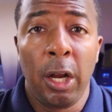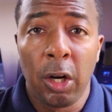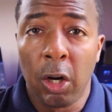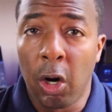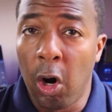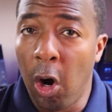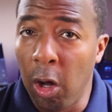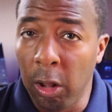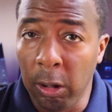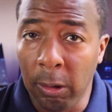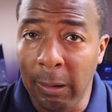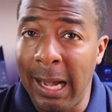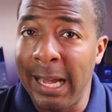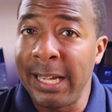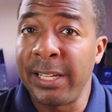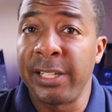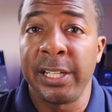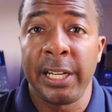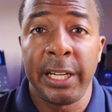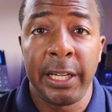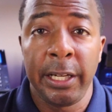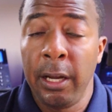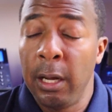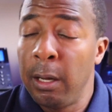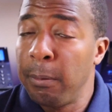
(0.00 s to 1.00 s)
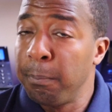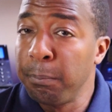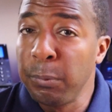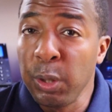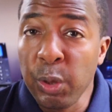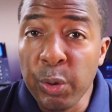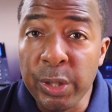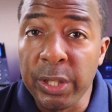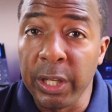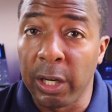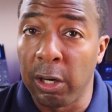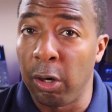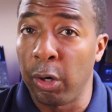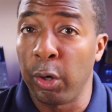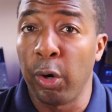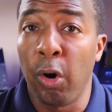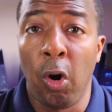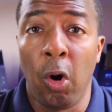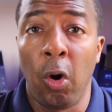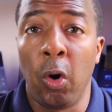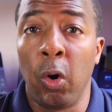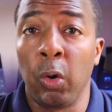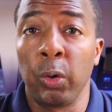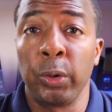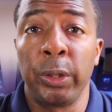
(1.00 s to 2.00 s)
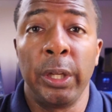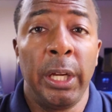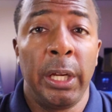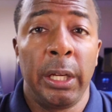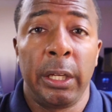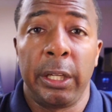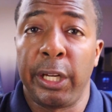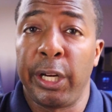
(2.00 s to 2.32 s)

caller ID, music on hold,